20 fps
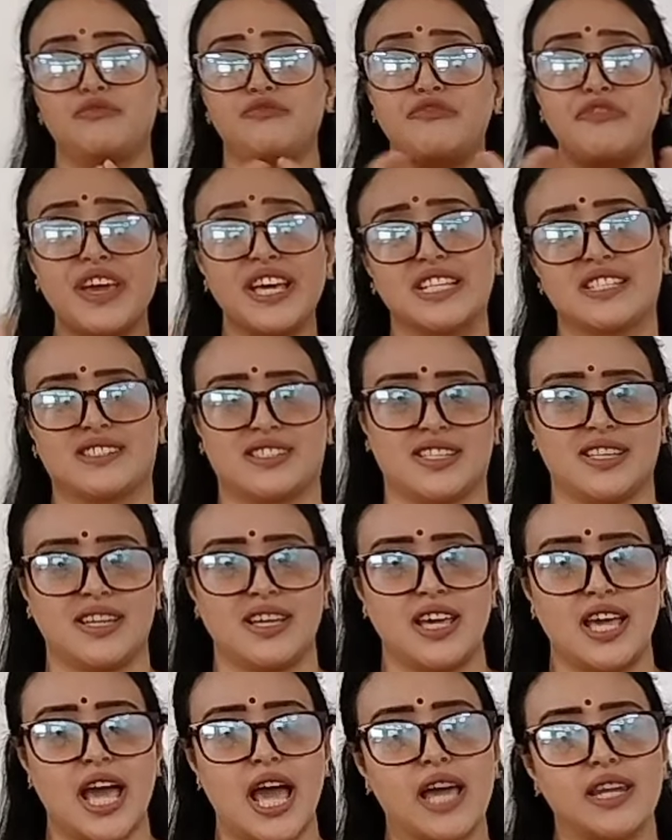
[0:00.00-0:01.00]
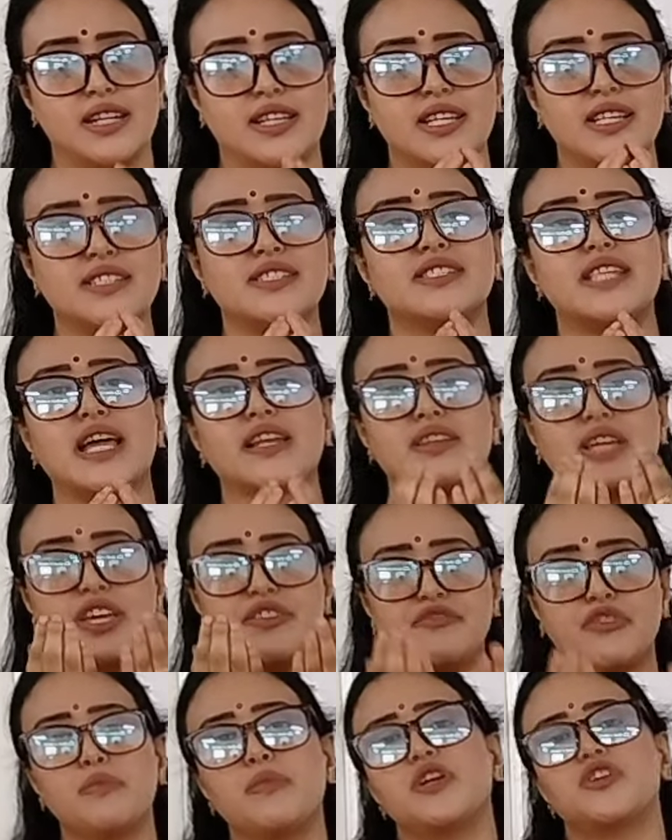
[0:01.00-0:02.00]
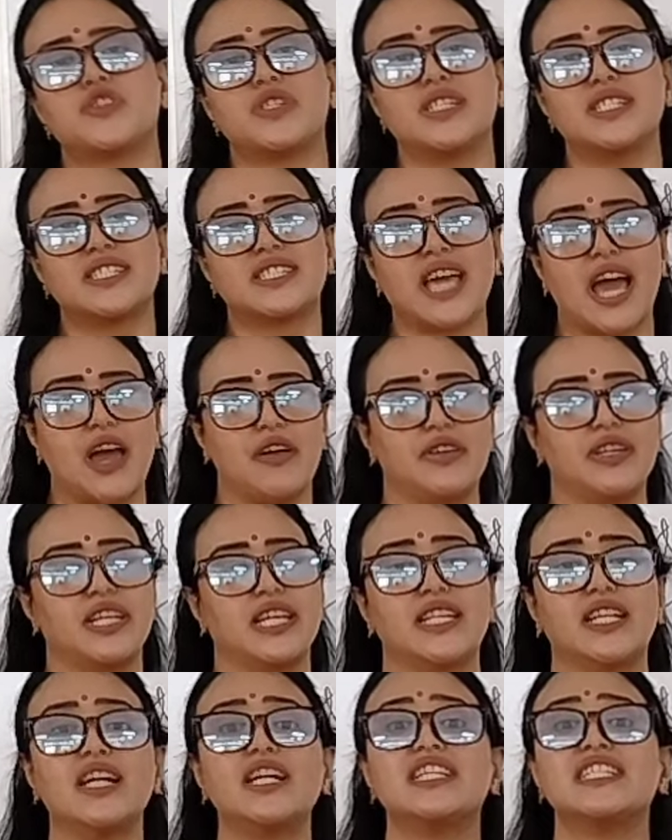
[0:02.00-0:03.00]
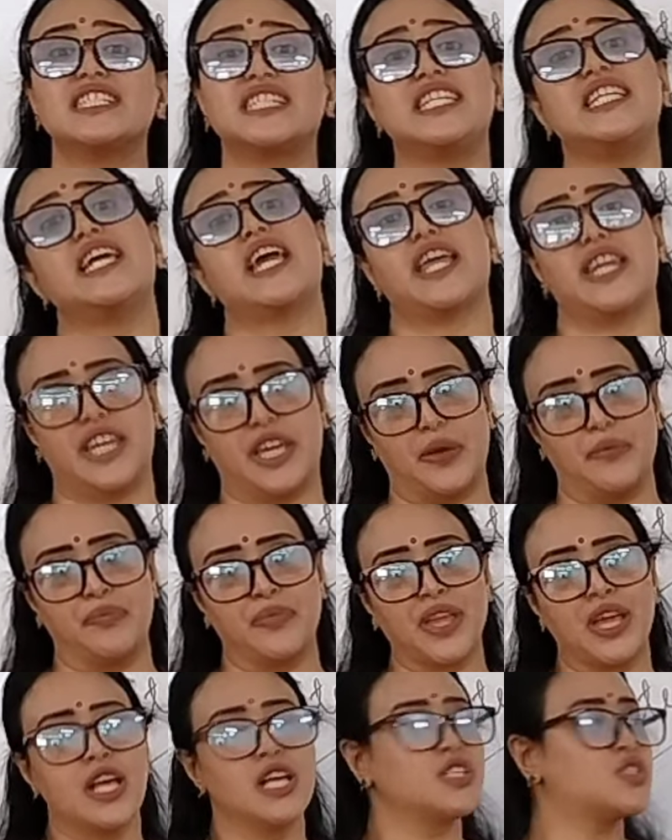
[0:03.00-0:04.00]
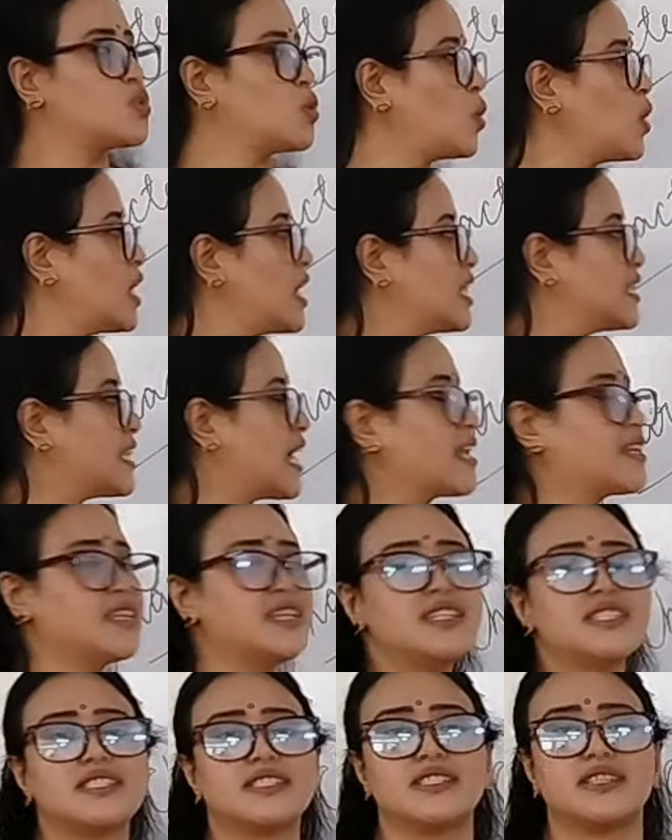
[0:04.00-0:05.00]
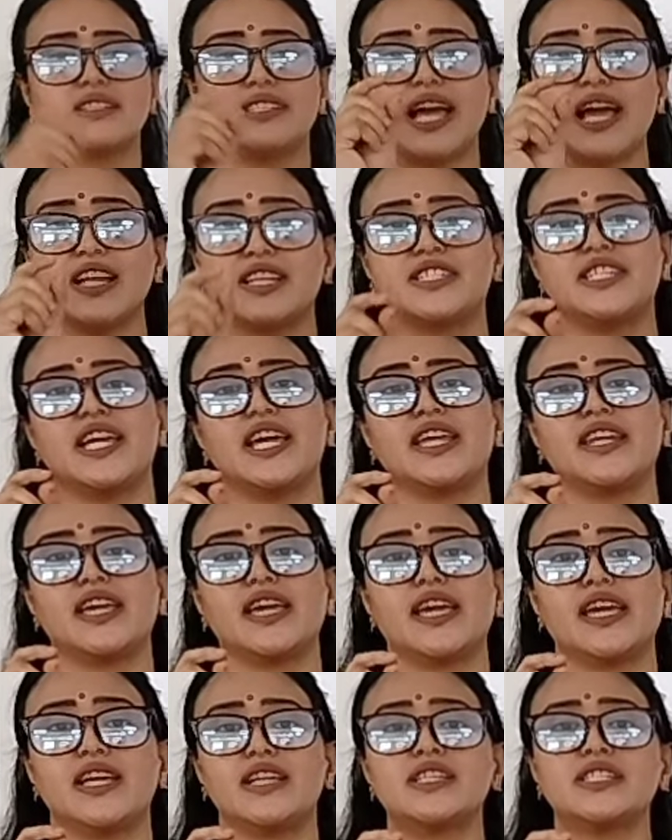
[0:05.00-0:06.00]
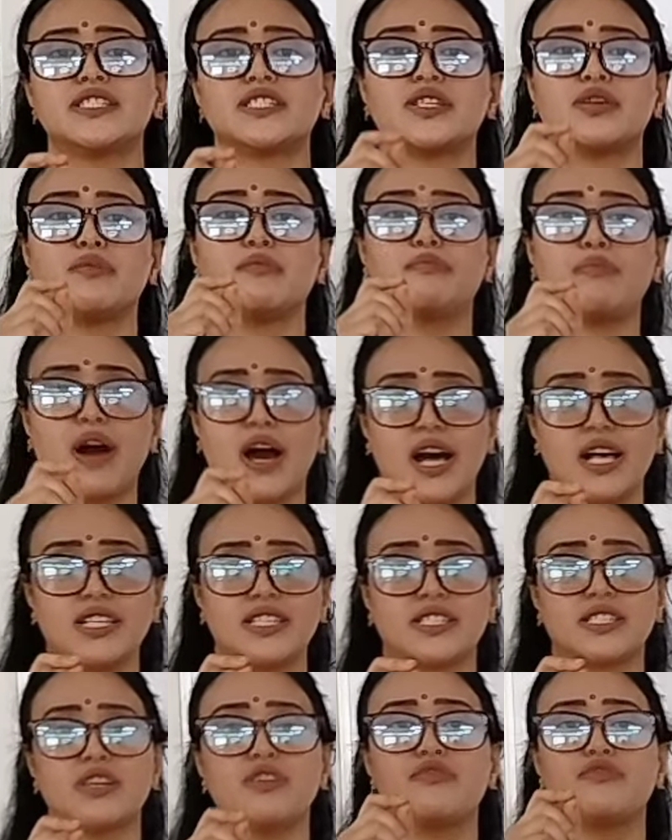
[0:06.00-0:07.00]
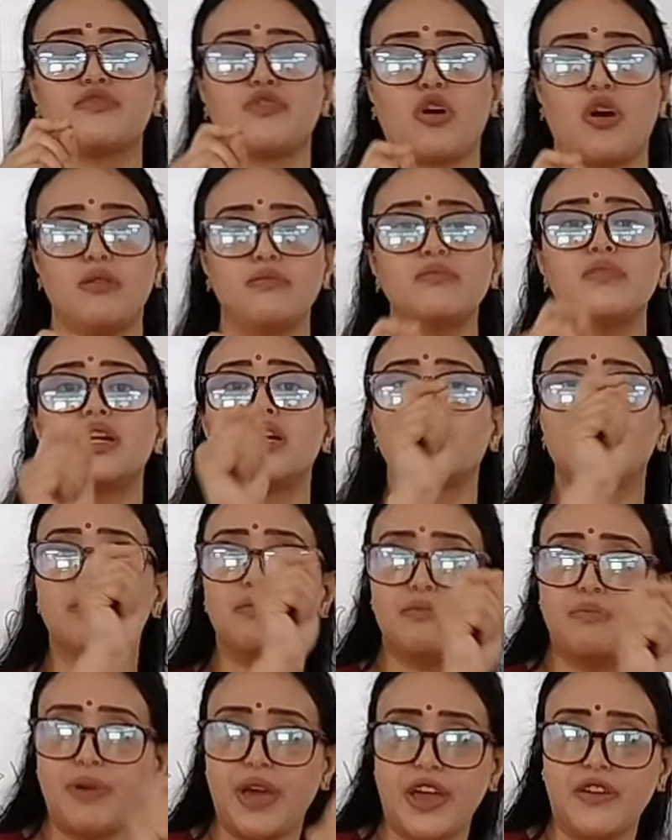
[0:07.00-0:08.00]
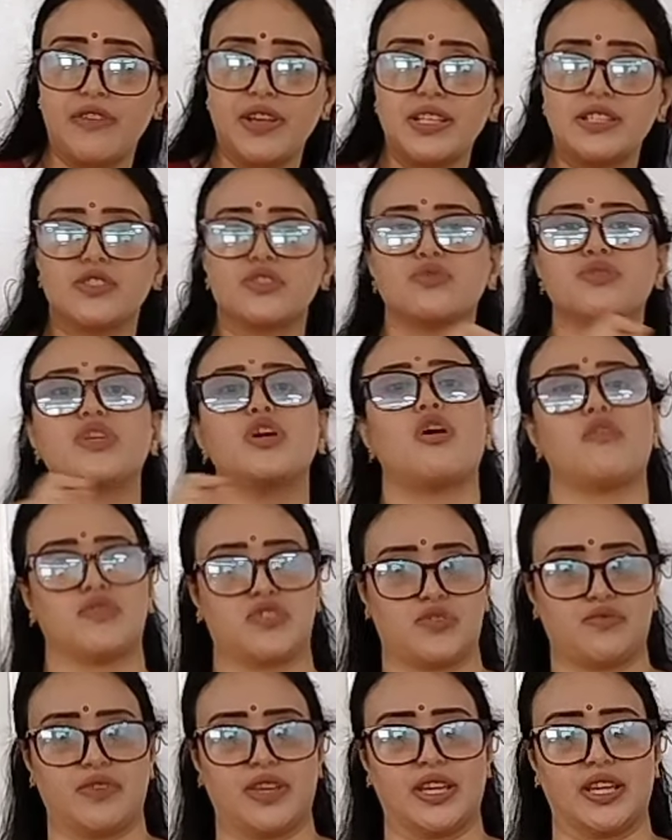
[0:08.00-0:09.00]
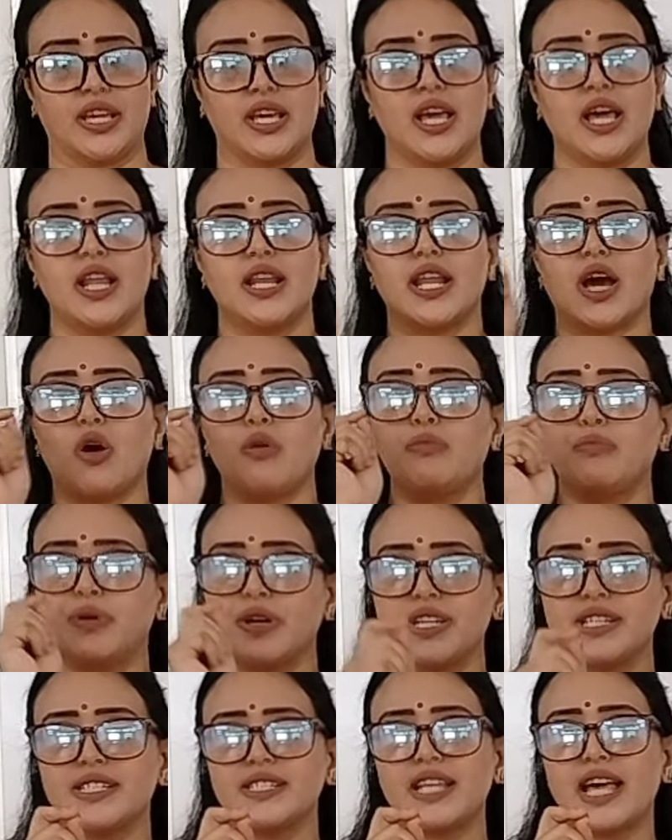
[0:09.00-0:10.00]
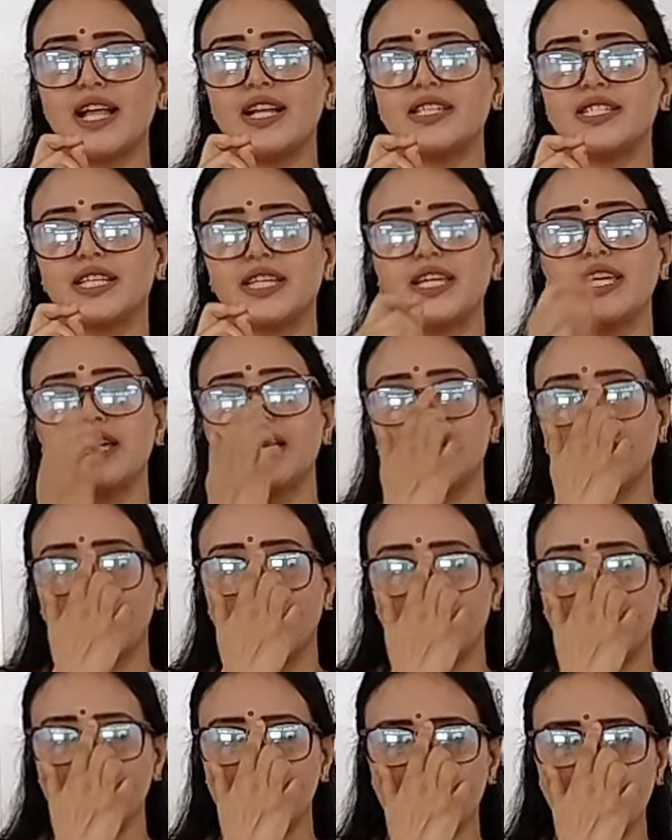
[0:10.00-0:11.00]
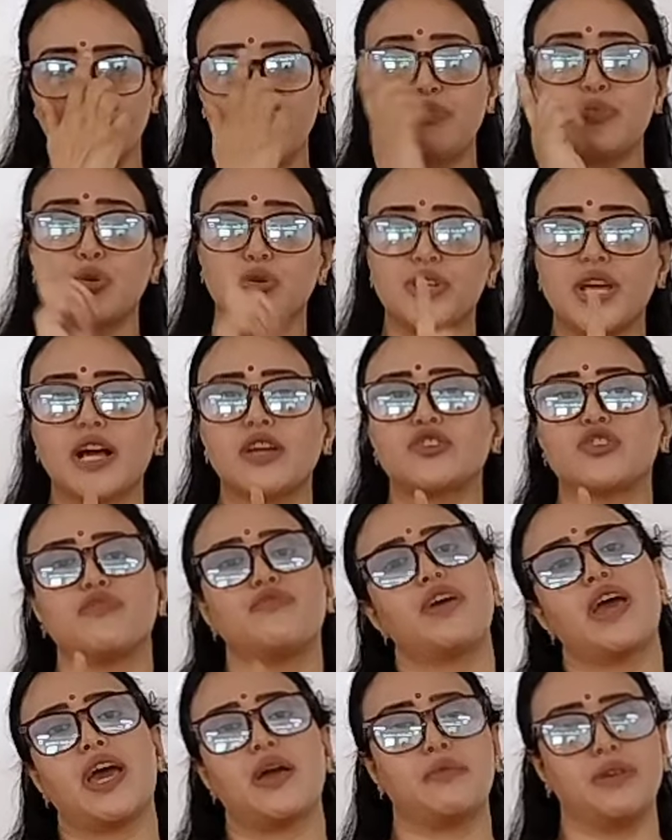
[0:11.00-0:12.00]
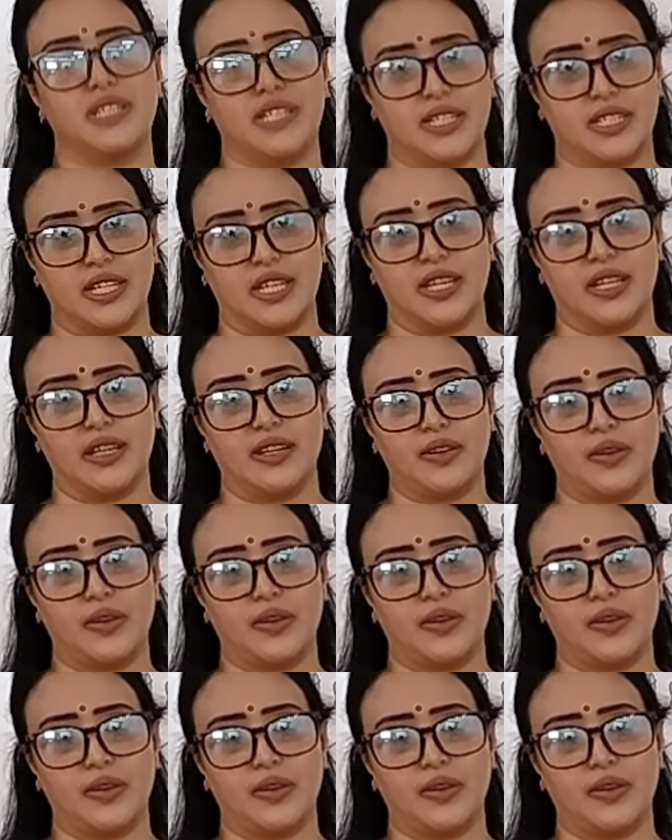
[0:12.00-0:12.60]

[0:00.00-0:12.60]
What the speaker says: fixed, and that information is carried in a DNA. So that DNA is passed from parents to the offspring. Now personality is a product of heredity.